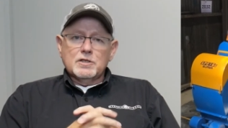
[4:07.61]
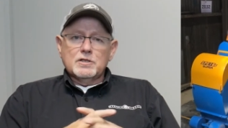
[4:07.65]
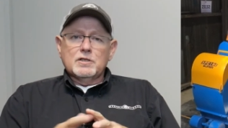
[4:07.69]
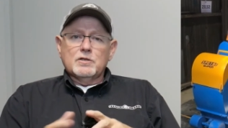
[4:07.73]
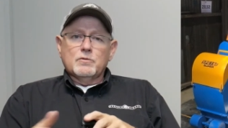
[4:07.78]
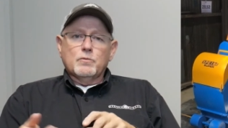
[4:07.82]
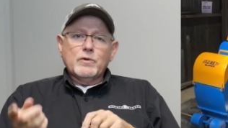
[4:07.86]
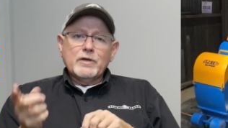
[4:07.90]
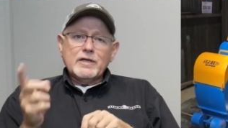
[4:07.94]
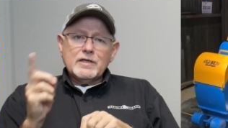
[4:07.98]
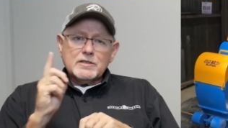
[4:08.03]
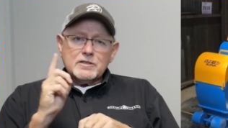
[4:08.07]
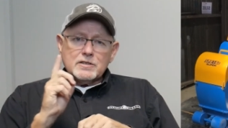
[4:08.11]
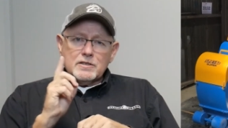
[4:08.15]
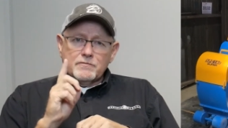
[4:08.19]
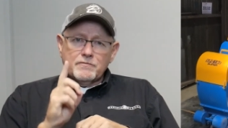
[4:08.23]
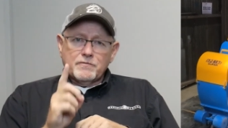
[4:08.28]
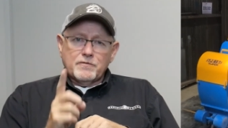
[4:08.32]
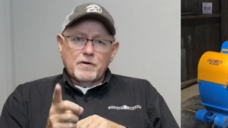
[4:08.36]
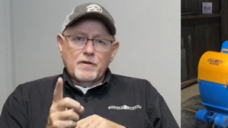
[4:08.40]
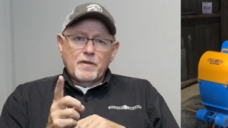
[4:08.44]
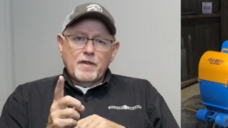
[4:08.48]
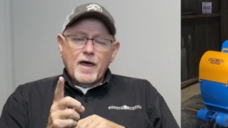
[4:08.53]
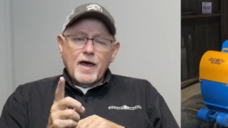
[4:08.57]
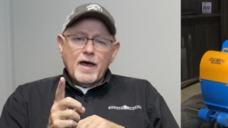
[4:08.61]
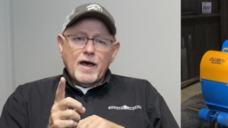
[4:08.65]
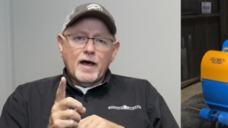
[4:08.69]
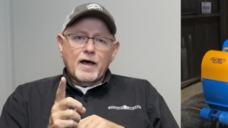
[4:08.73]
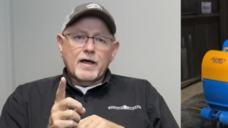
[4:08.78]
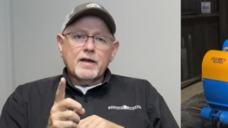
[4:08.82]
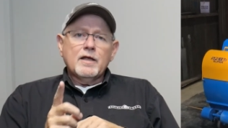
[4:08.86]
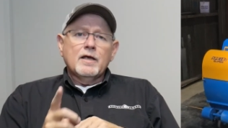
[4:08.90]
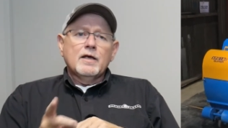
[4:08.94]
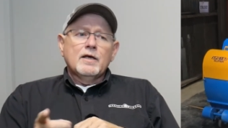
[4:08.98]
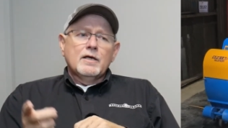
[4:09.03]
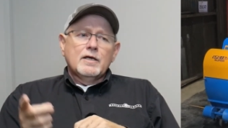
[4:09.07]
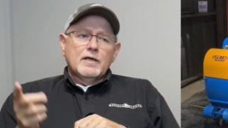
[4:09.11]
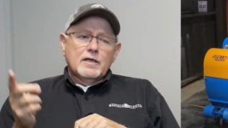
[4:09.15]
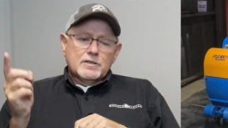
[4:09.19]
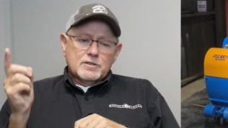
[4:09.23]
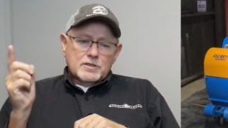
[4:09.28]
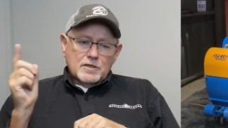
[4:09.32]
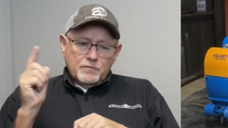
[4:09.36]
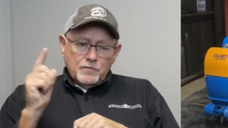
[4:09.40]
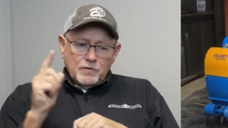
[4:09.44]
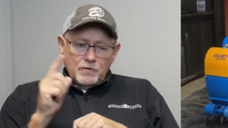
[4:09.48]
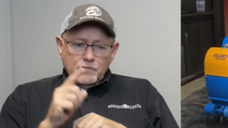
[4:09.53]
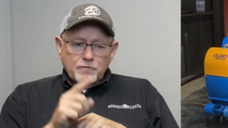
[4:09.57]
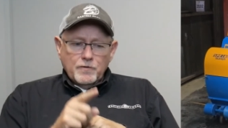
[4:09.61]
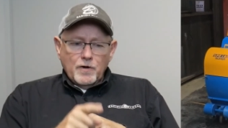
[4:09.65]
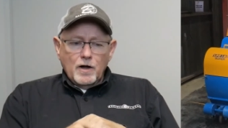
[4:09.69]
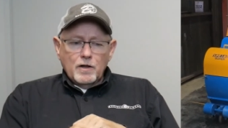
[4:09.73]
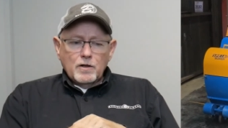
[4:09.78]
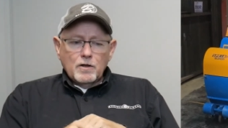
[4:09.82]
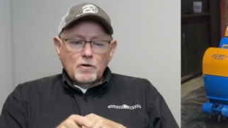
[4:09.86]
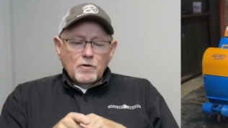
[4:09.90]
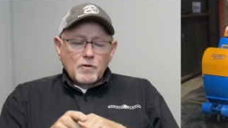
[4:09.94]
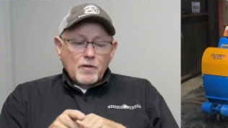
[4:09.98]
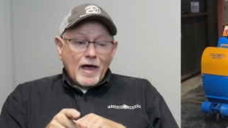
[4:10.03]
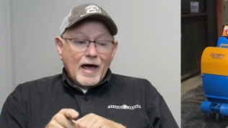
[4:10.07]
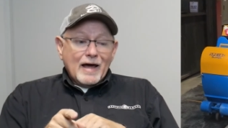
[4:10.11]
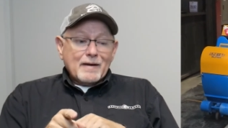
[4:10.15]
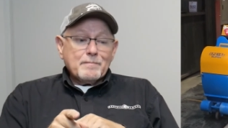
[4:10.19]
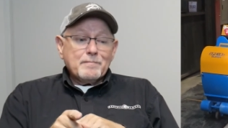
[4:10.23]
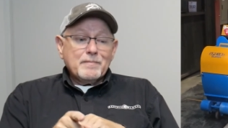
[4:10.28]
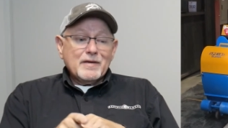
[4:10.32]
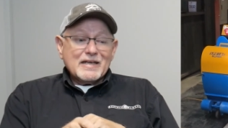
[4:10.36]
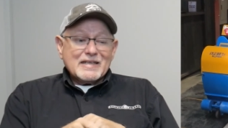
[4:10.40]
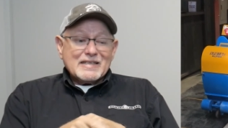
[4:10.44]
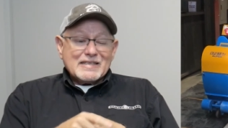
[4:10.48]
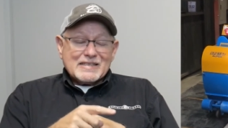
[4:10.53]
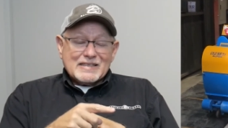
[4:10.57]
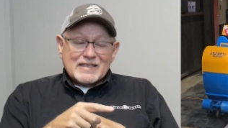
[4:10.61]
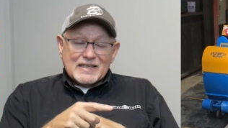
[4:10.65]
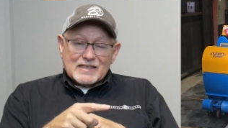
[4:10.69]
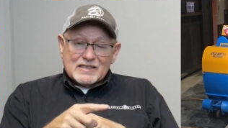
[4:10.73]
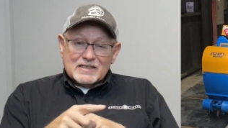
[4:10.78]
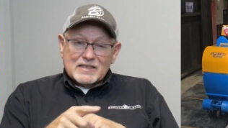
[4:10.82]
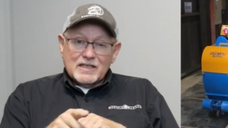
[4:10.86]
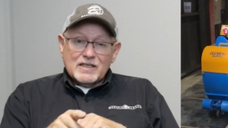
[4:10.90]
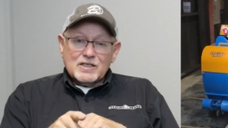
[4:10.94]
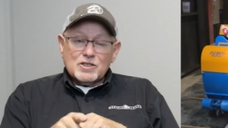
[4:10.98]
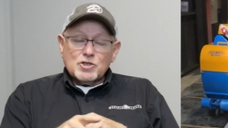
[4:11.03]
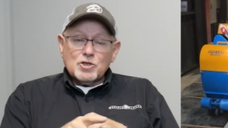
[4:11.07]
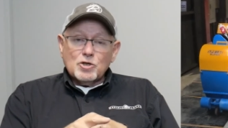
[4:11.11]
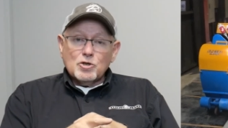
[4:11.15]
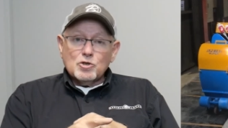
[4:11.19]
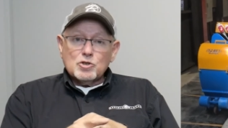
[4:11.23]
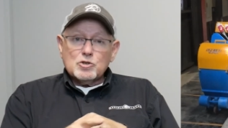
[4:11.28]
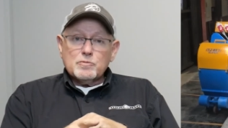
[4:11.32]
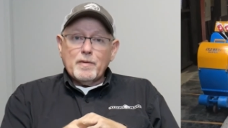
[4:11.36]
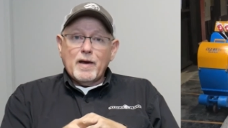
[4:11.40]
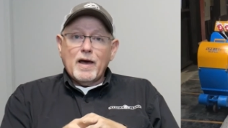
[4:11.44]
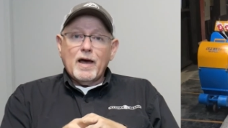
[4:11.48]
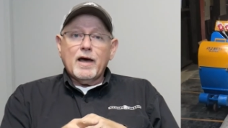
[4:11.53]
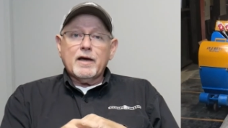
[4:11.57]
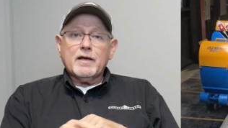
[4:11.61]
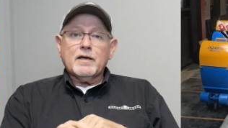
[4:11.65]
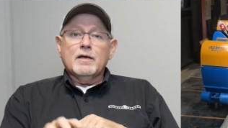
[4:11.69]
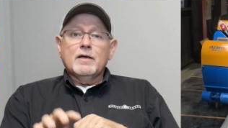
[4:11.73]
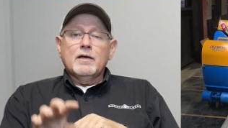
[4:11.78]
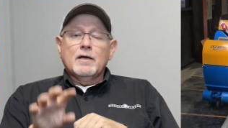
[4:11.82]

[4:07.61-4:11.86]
And the reason for that is if you follow that big 6-inch hose back,